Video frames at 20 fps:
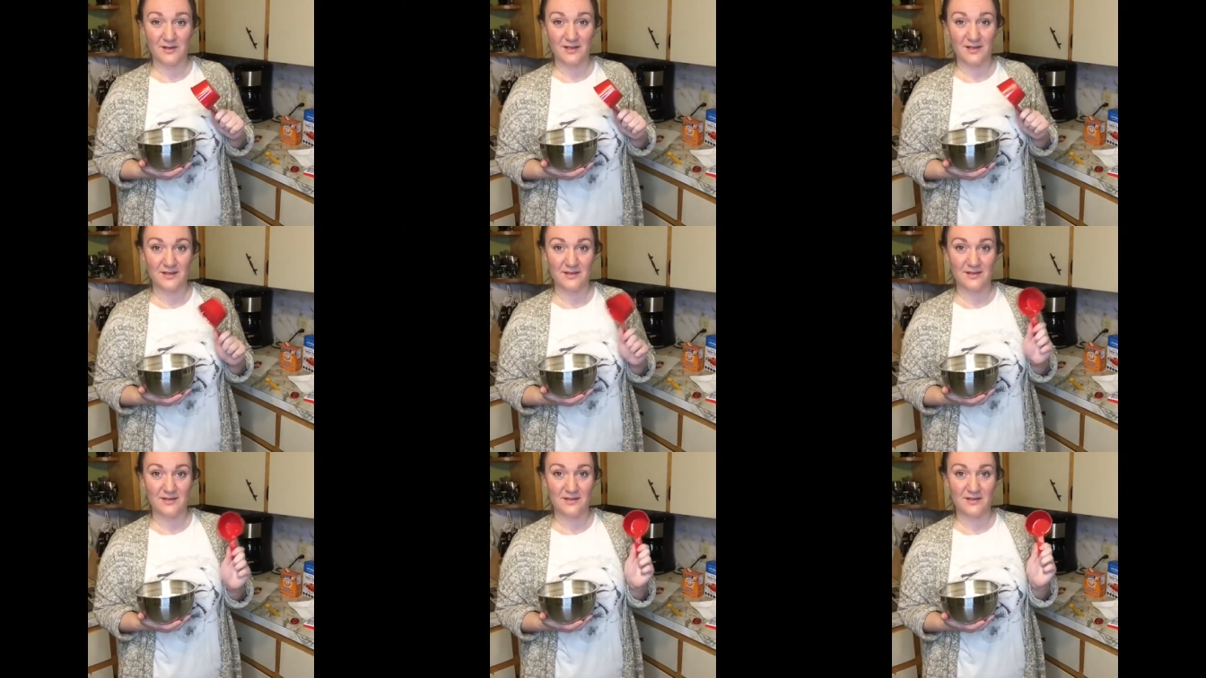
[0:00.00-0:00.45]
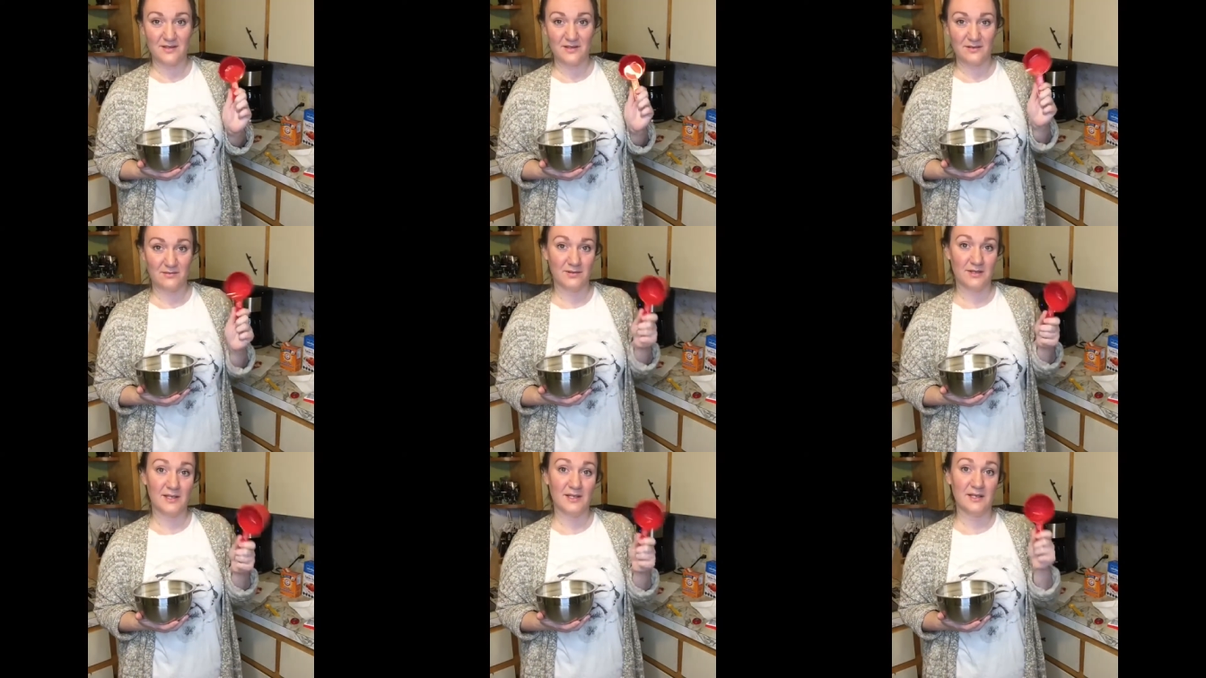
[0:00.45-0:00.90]
because
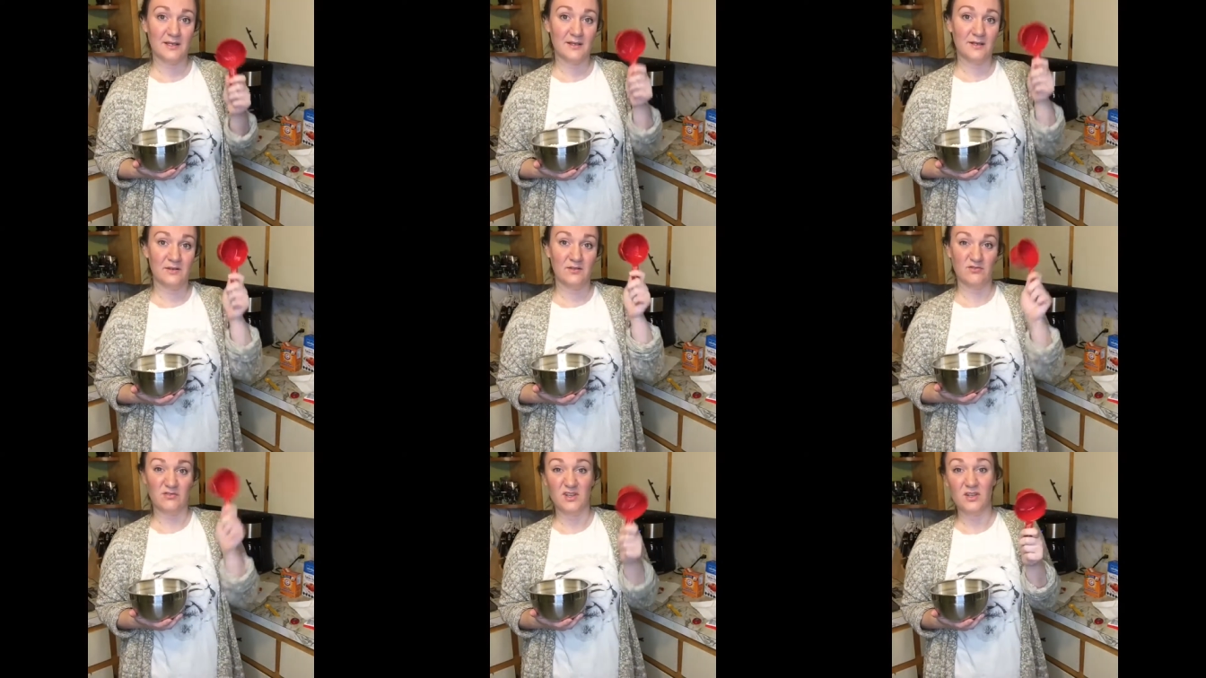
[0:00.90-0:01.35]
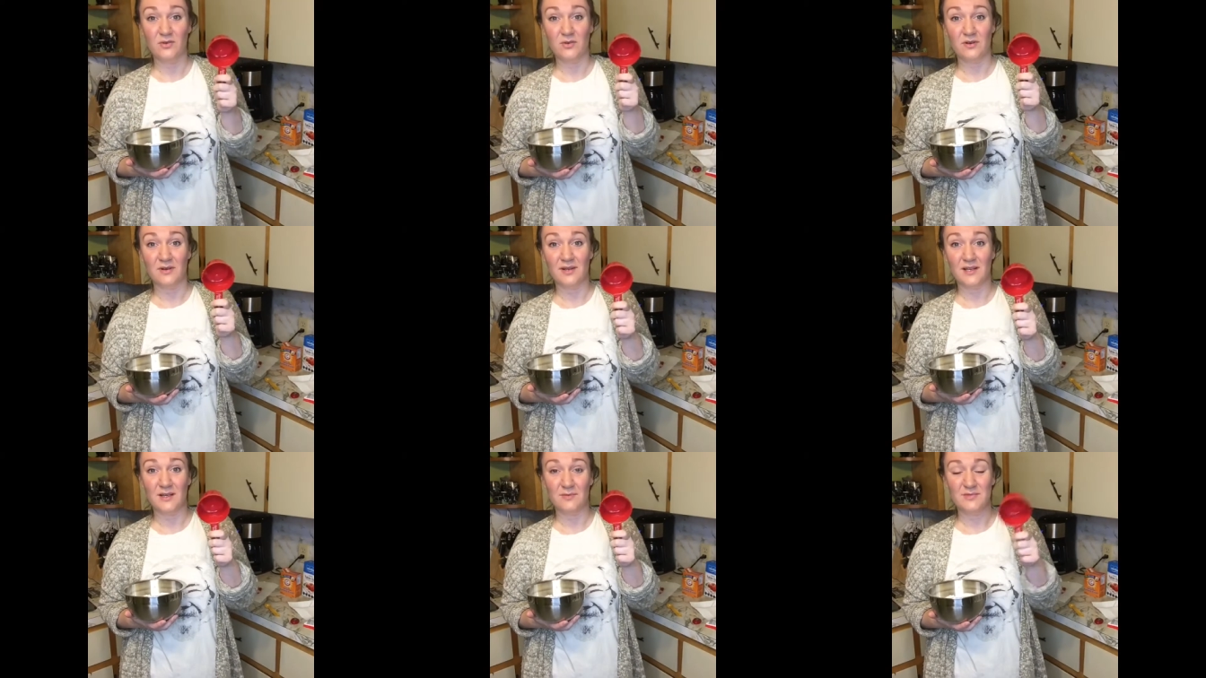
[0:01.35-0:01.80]

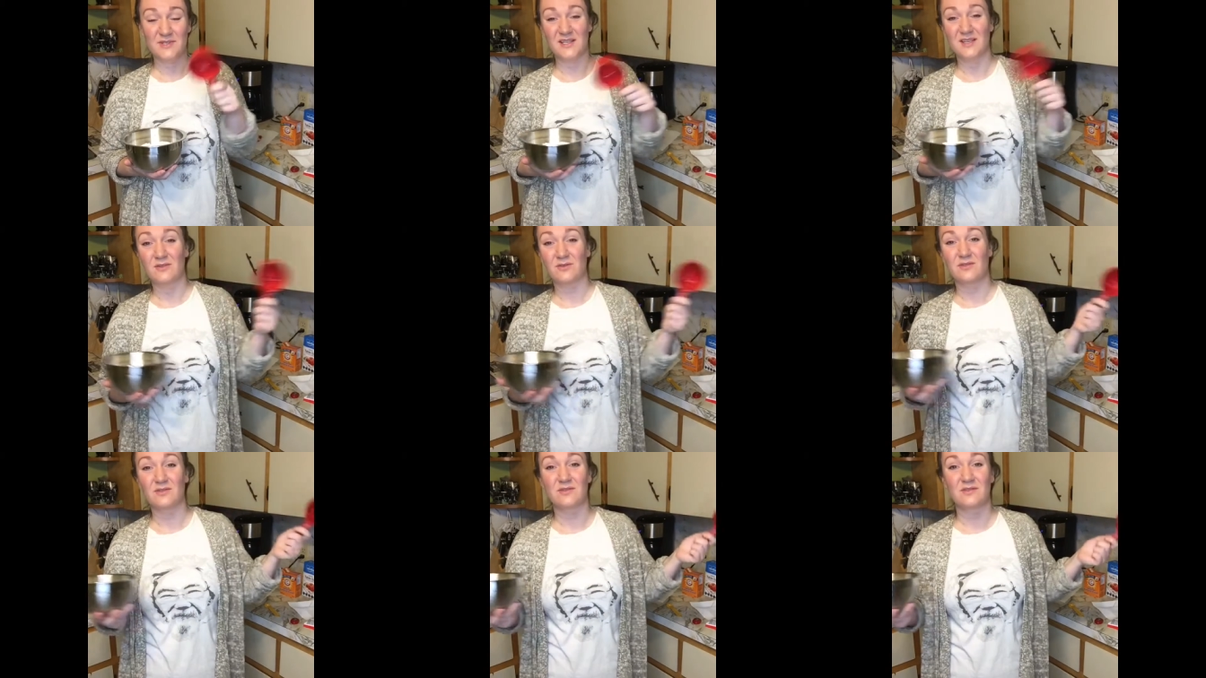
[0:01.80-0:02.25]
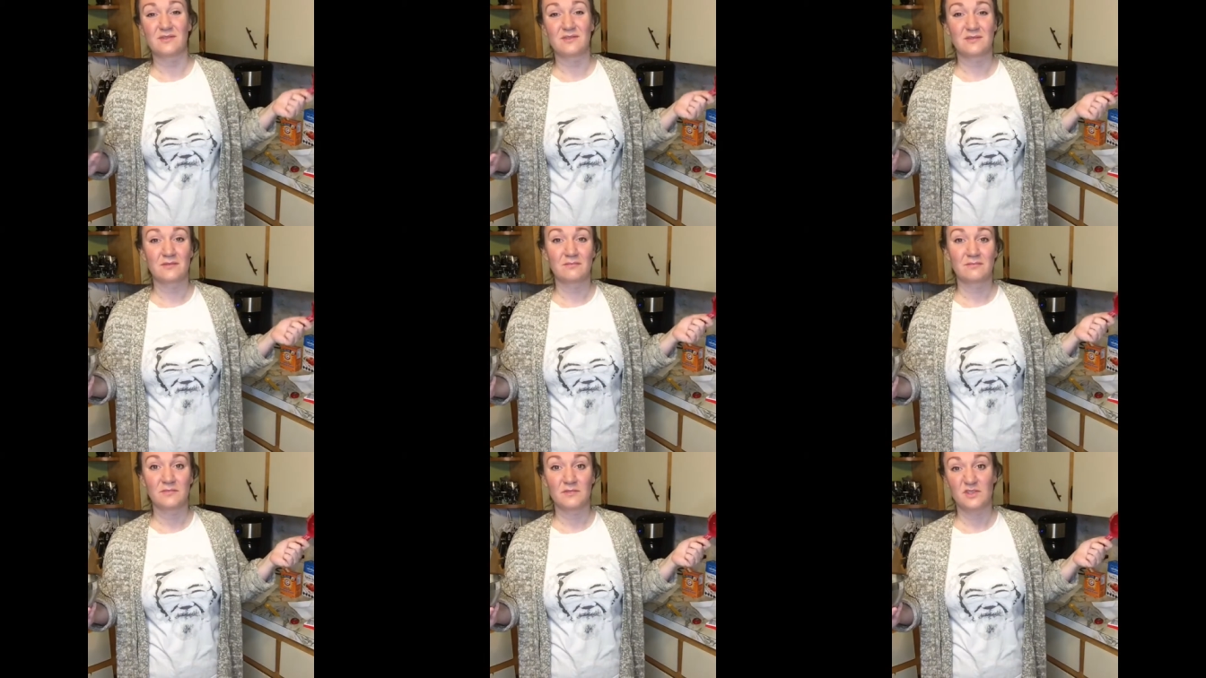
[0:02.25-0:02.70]
3/4 cups equals